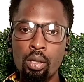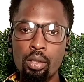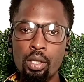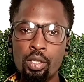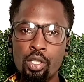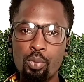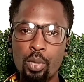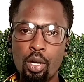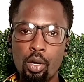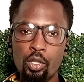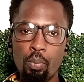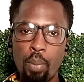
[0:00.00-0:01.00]
This is
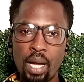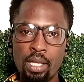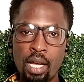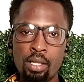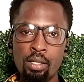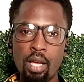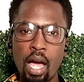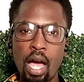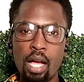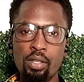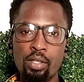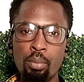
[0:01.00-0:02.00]
because patterns
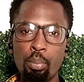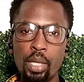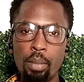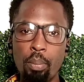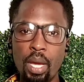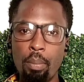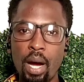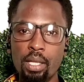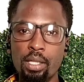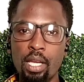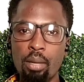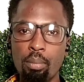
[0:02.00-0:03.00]
are simply paper
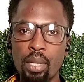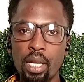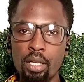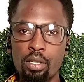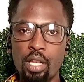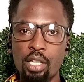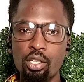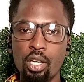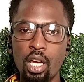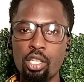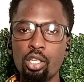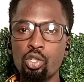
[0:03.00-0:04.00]
templates that you
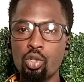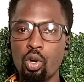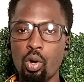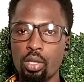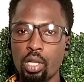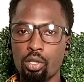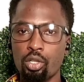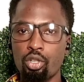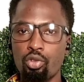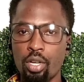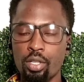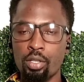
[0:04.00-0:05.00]
can use to cut out your
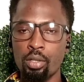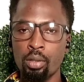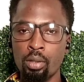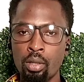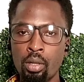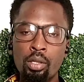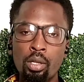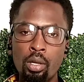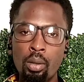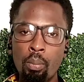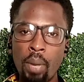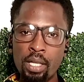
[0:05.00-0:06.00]
dress.
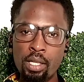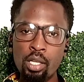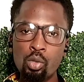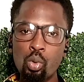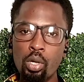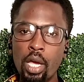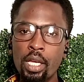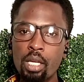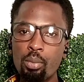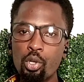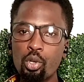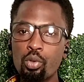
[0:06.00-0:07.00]
Patterns will
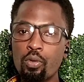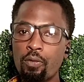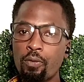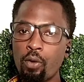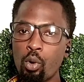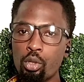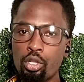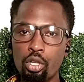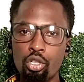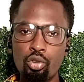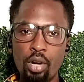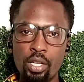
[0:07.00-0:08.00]
enable you to fold your
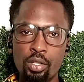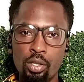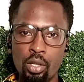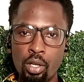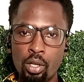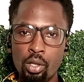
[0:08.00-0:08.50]
dress